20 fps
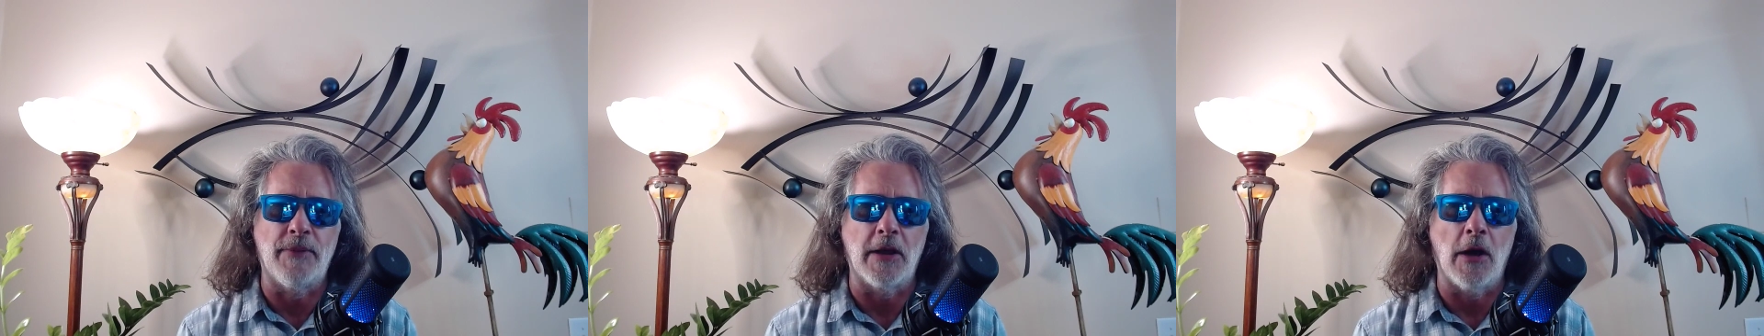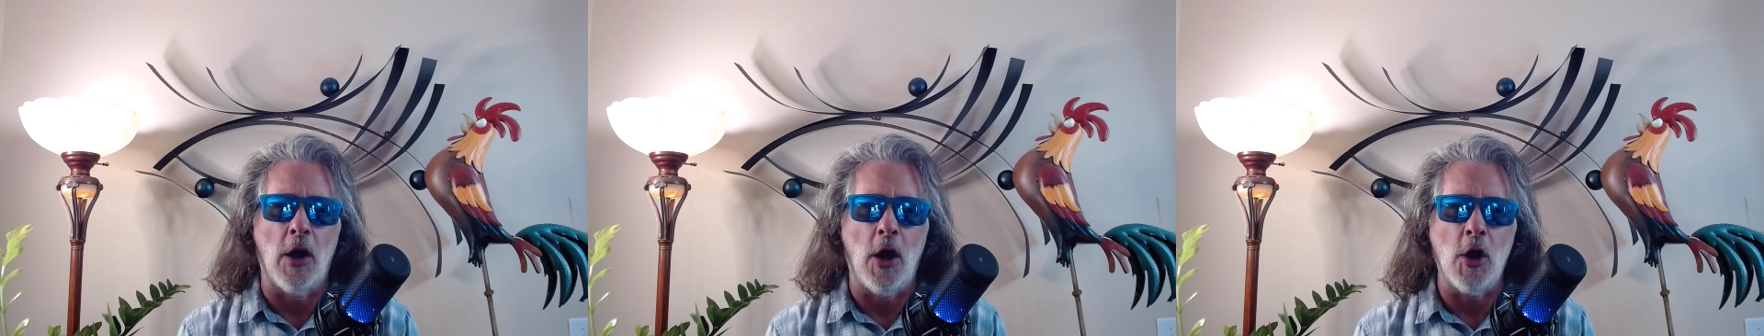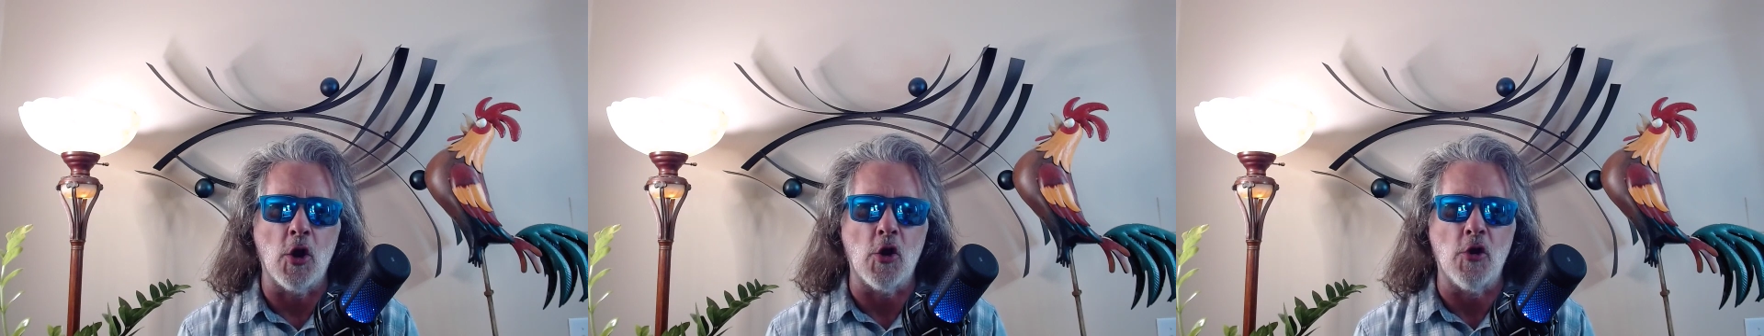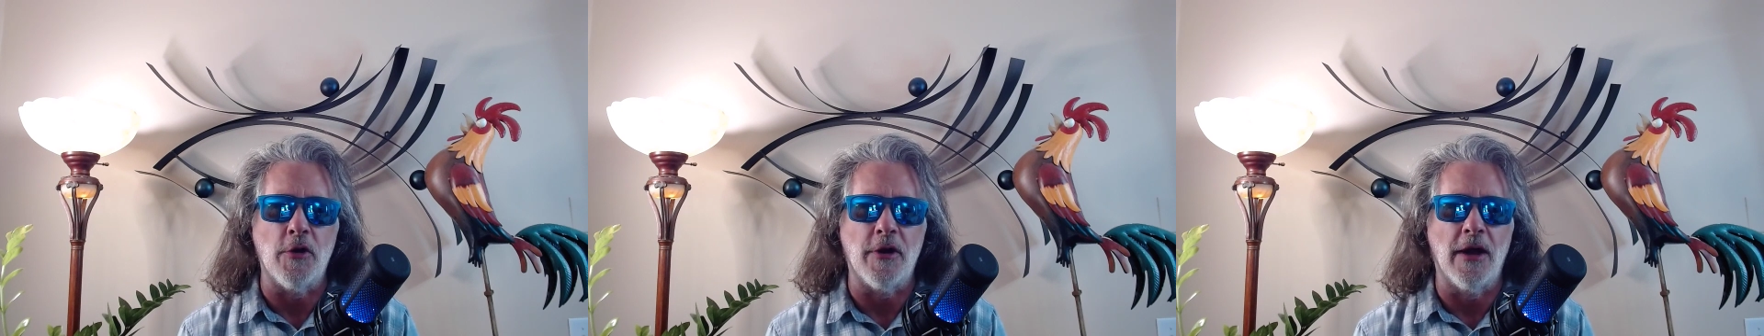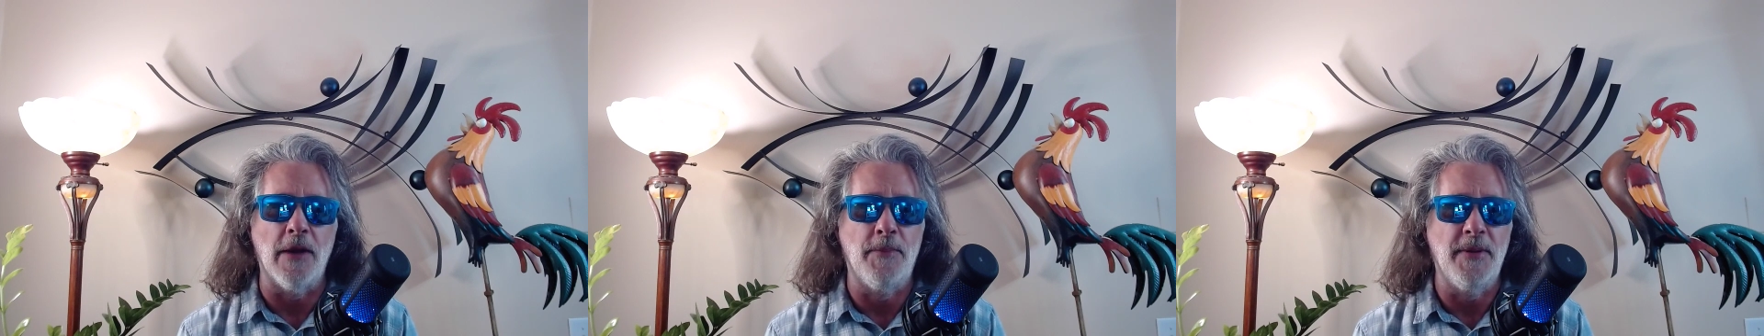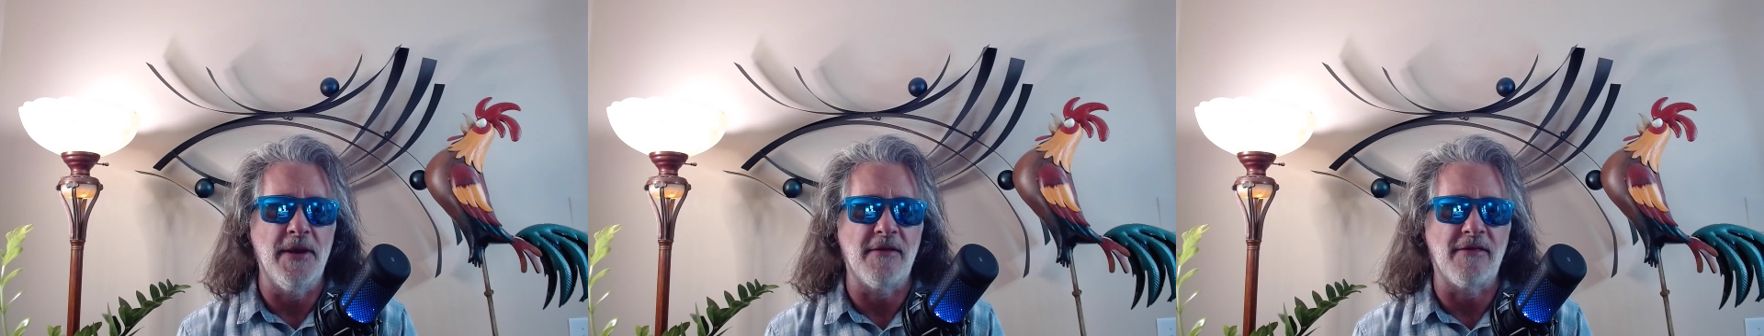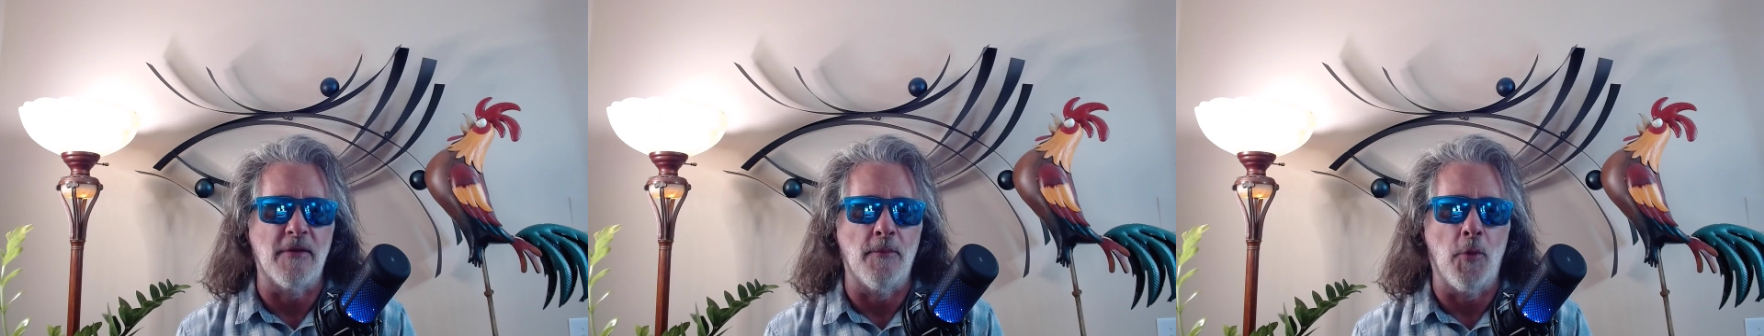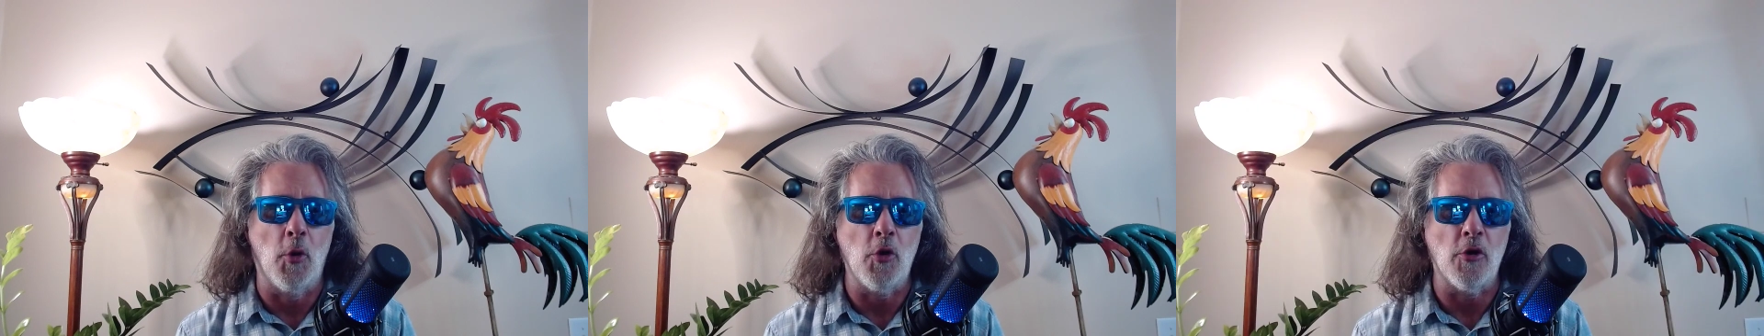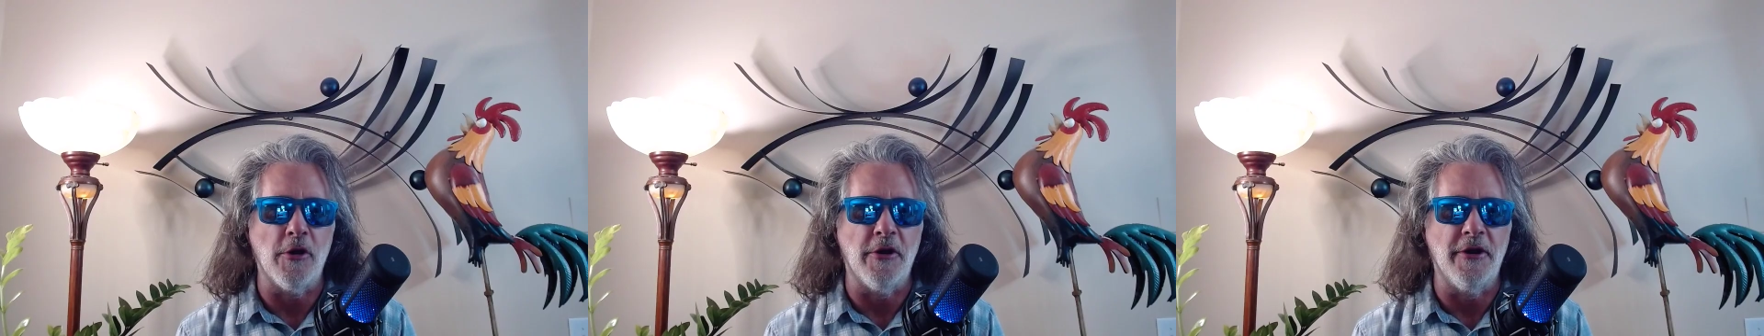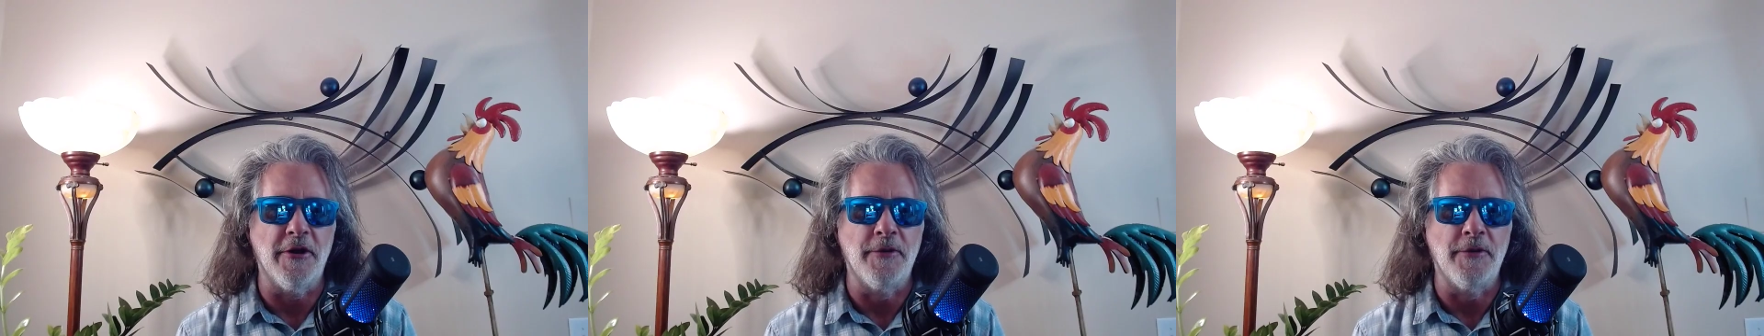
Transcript: hard, a piece of board.